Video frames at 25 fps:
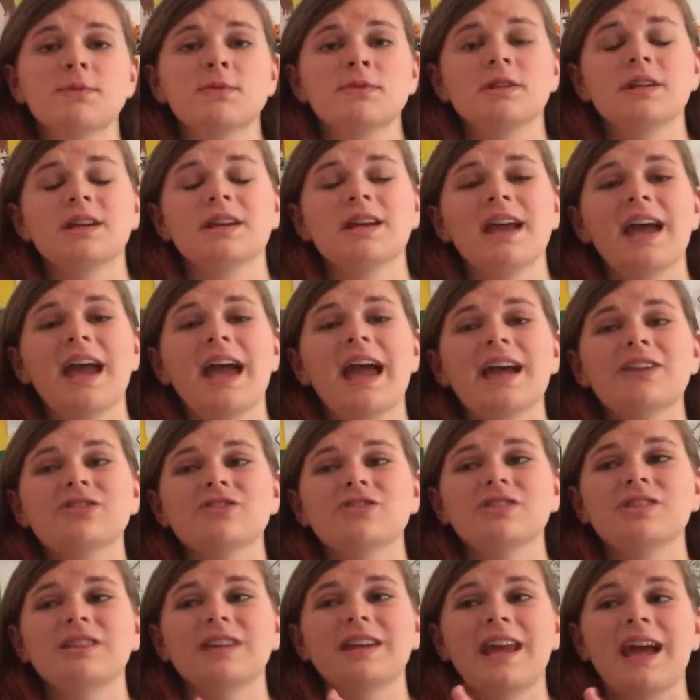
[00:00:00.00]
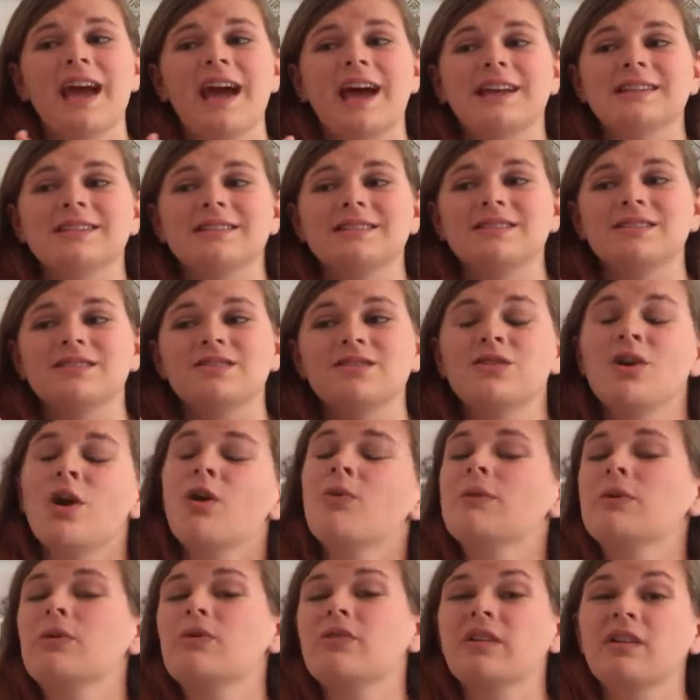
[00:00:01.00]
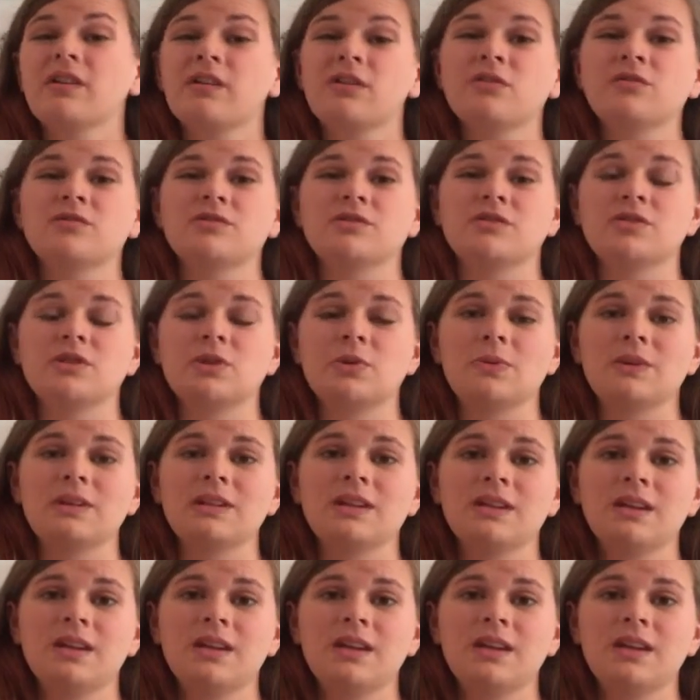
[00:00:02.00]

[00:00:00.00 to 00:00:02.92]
book actually has no real conclusion to it.